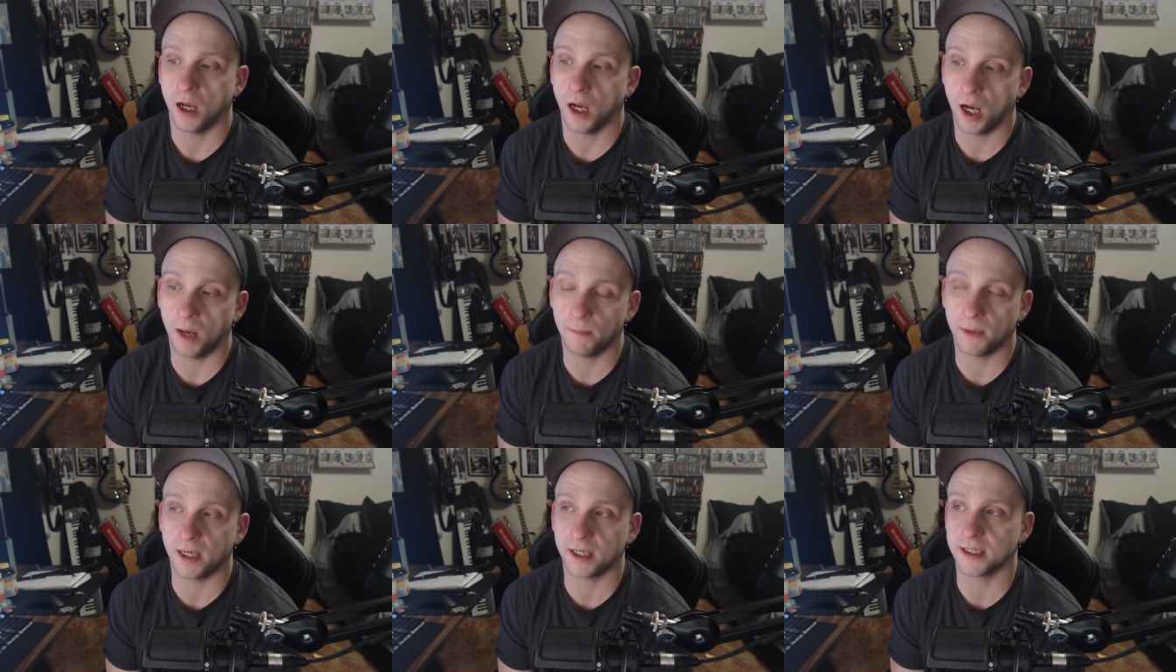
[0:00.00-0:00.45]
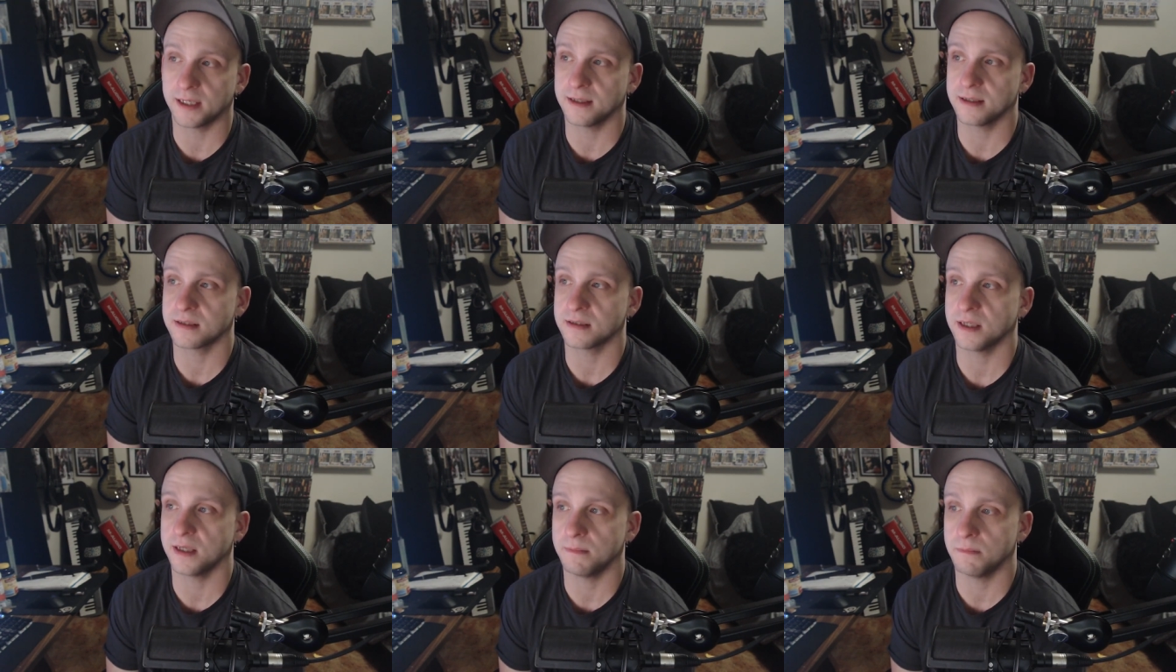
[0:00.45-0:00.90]
I'm not going to
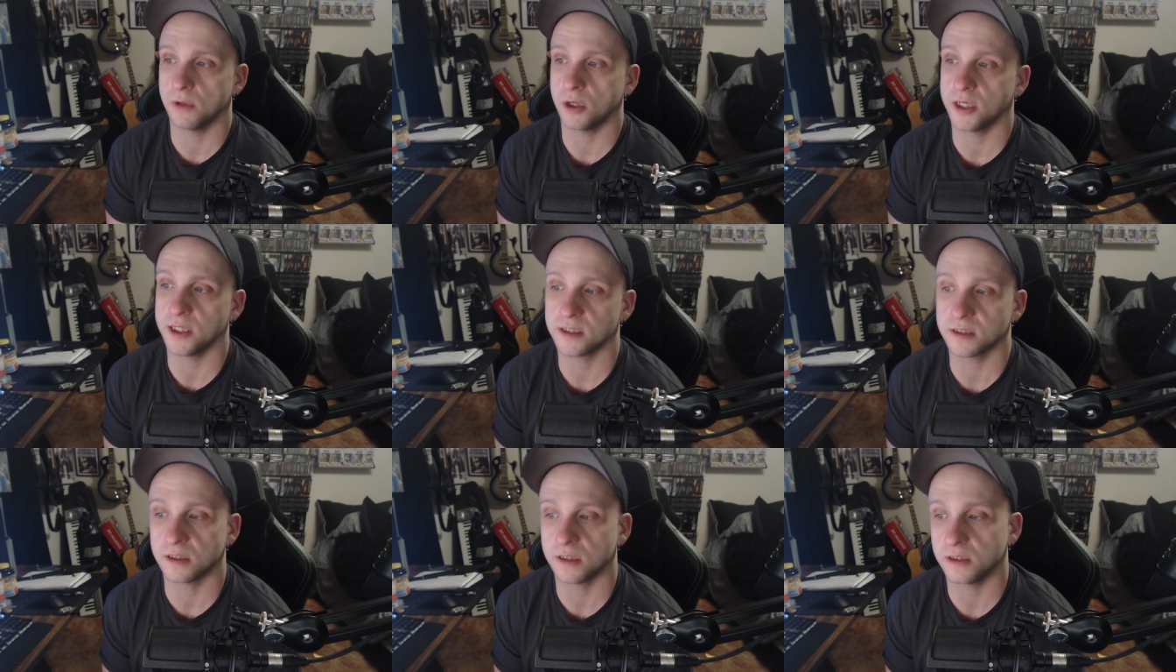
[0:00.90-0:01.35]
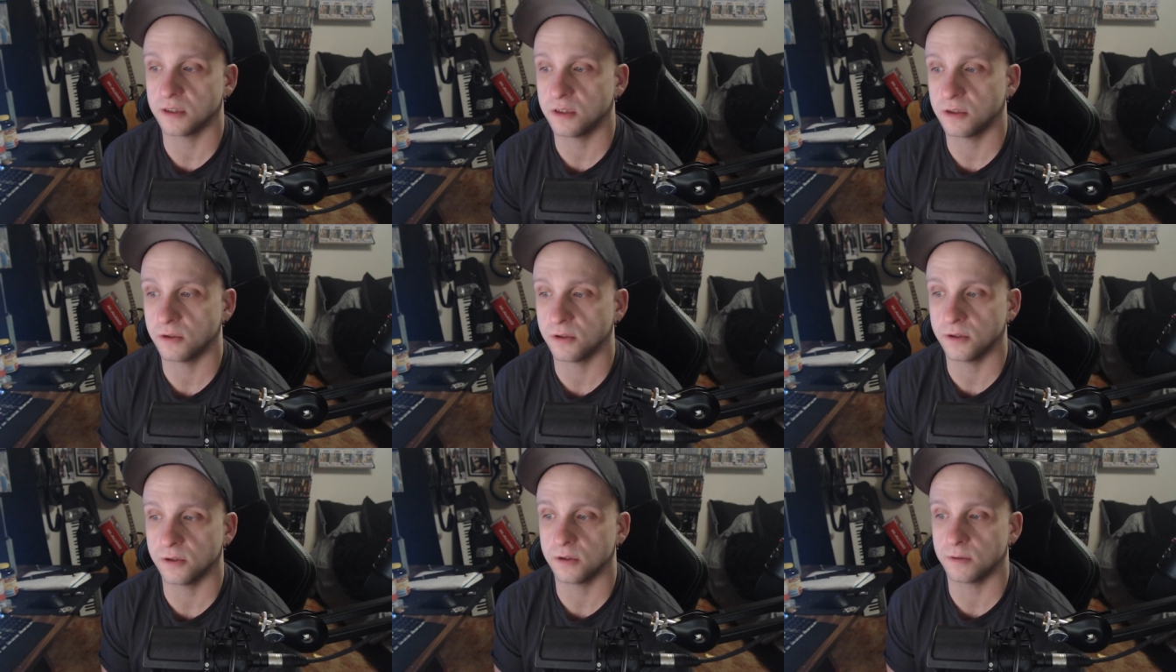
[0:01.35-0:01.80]
say money's going to
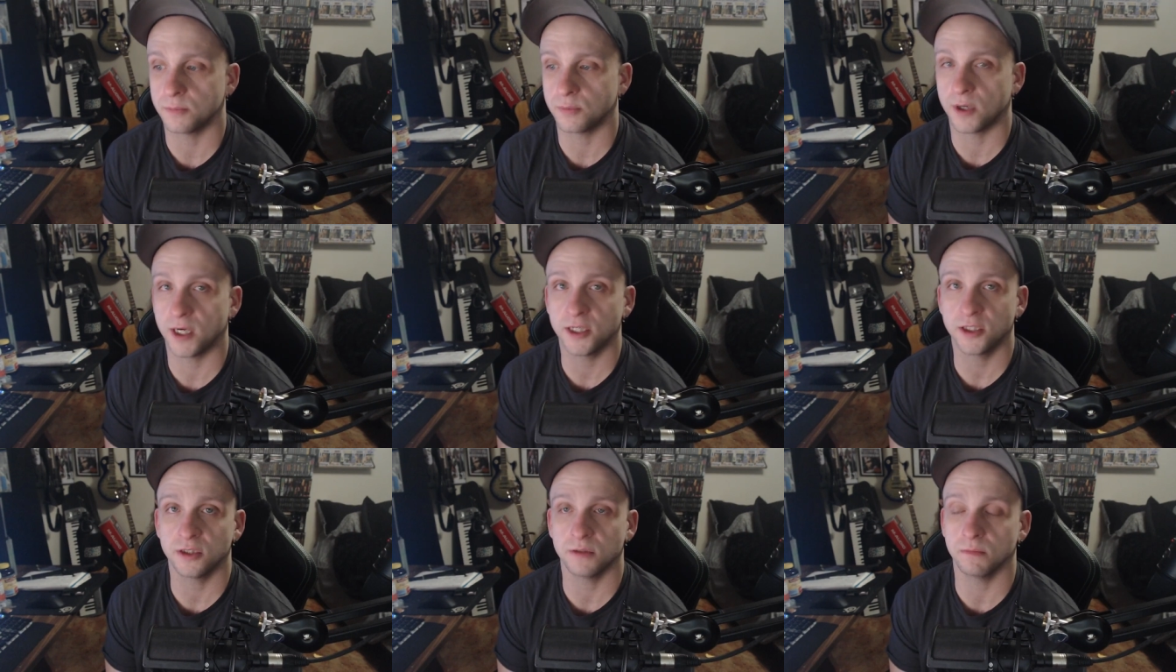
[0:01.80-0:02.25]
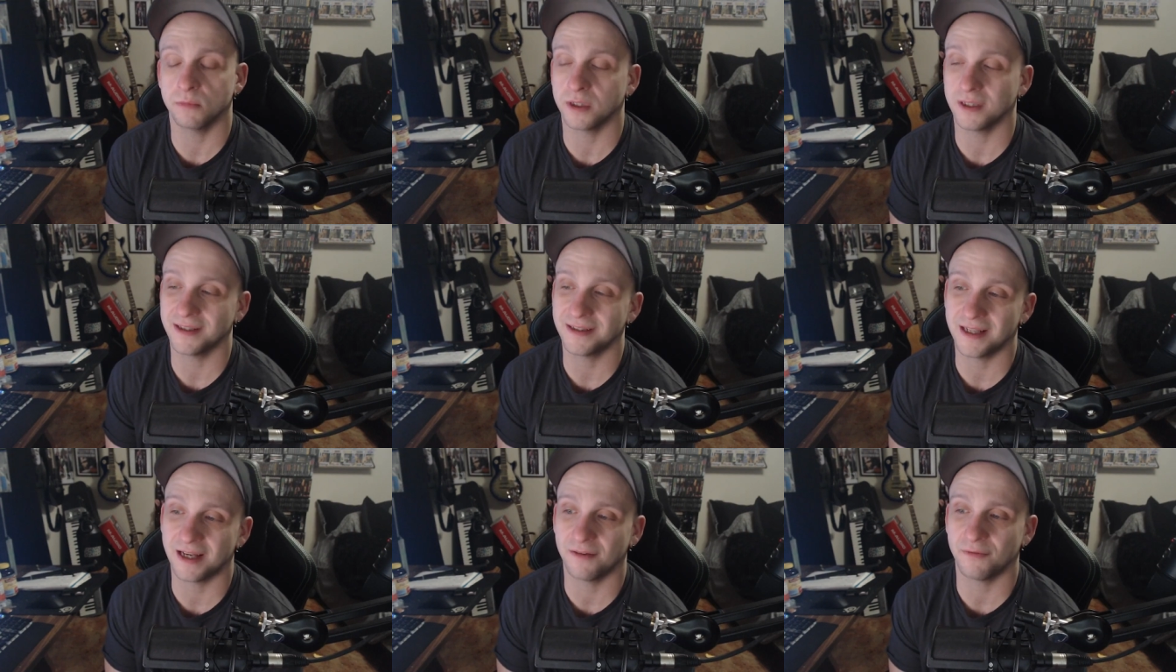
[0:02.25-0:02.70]
cure your depression, but
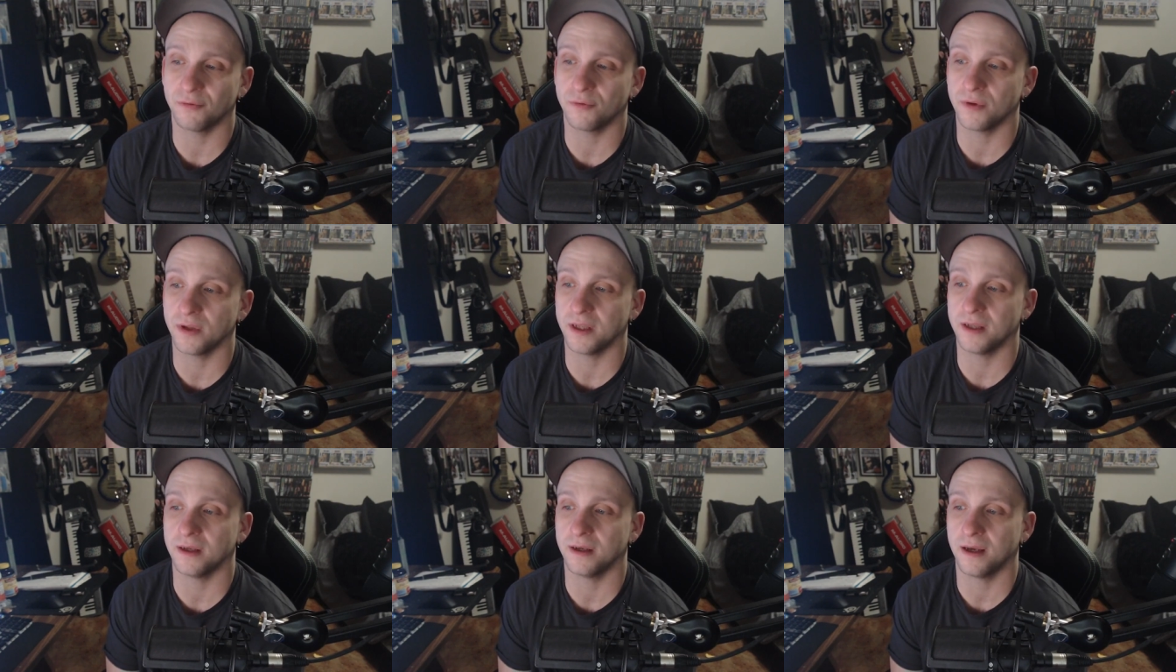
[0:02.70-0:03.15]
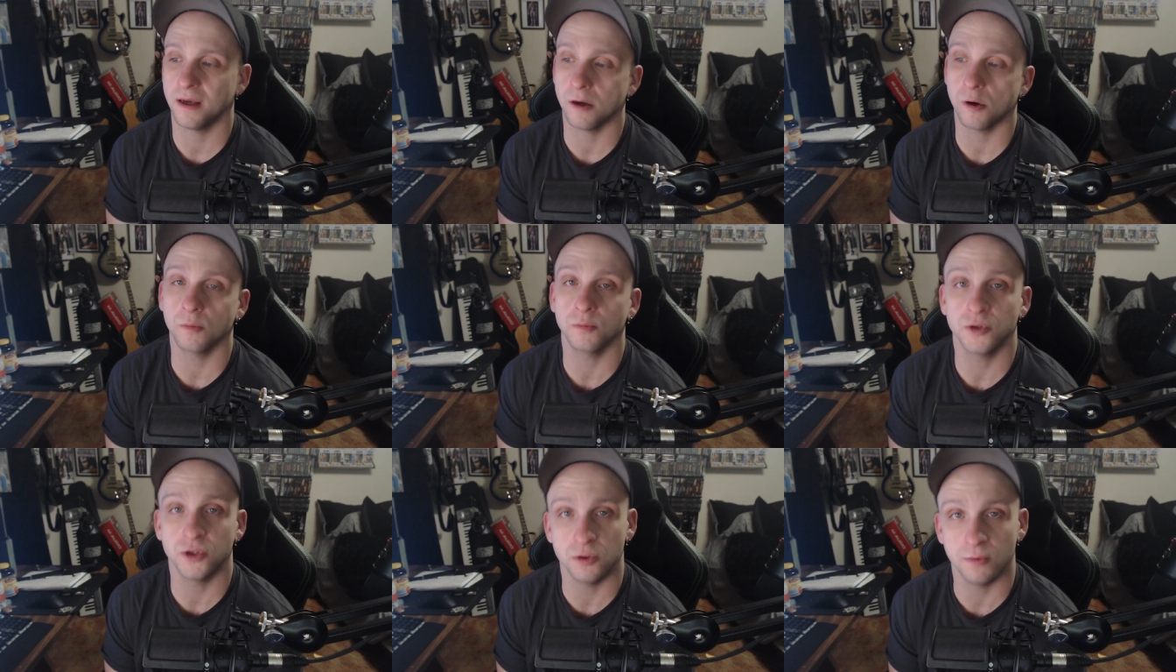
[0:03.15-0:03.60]
it definitely
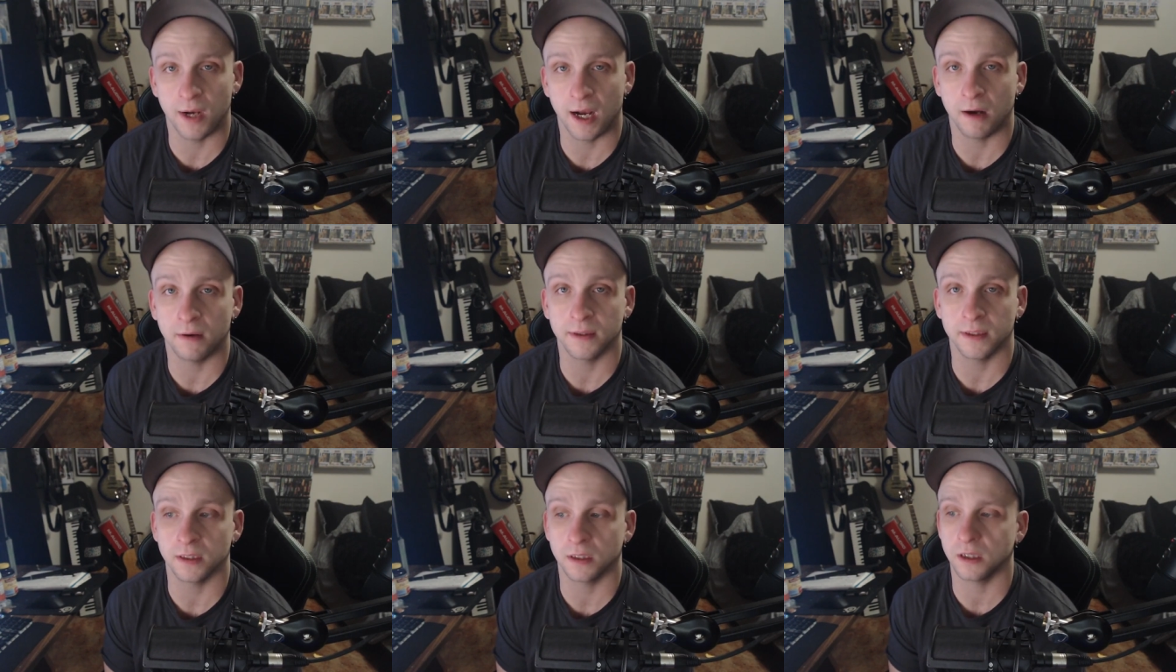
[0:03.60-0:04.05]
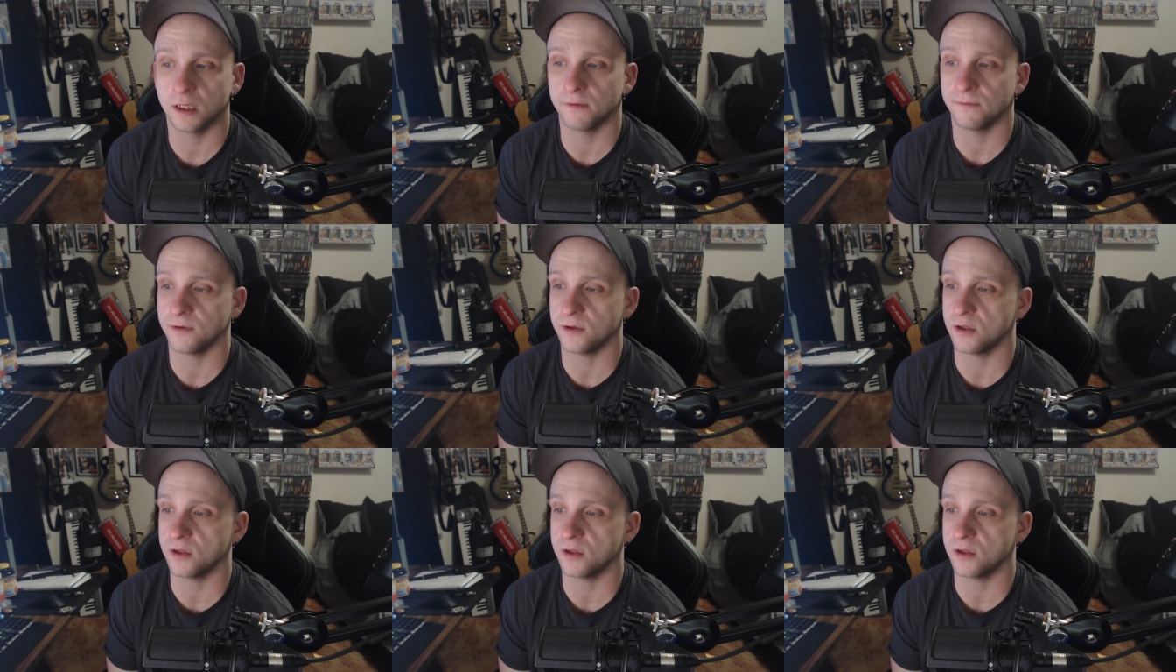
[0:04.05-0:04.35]
helps you out in life.